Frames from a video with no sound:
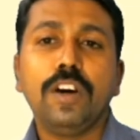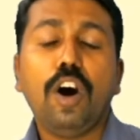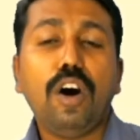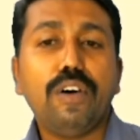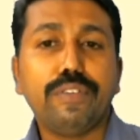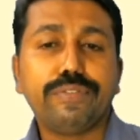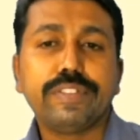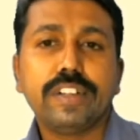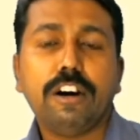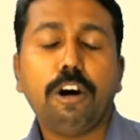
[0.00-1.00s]

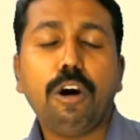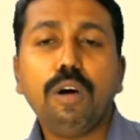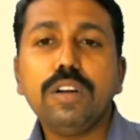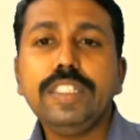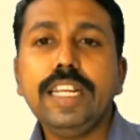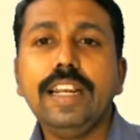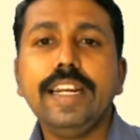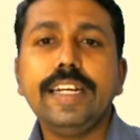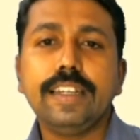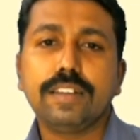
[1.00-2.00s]
of all the
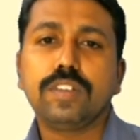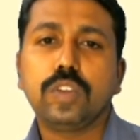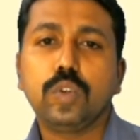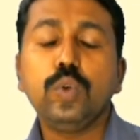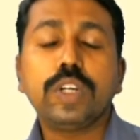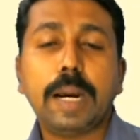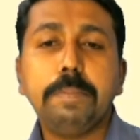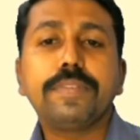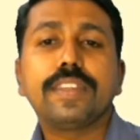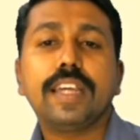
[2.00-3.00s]
leaders who
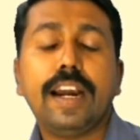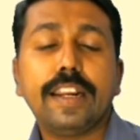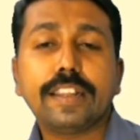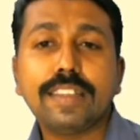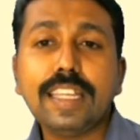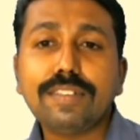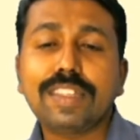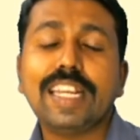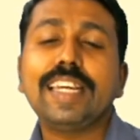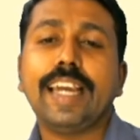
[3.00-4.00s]
comes under these
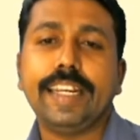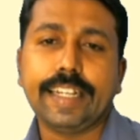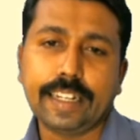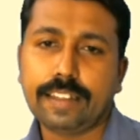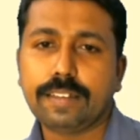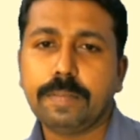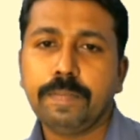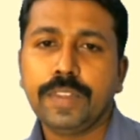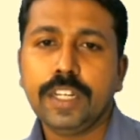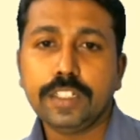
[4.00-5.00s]
three categories,
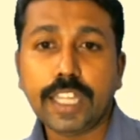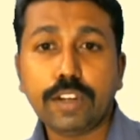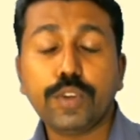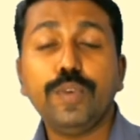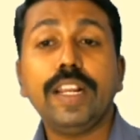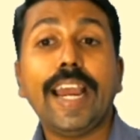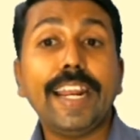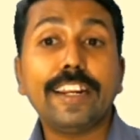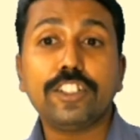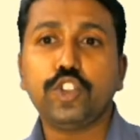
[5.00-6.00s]
that will
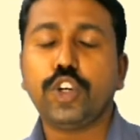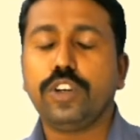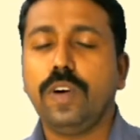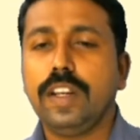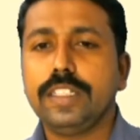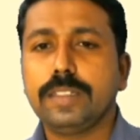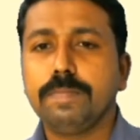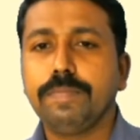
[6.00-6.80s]
enrich your knowledge.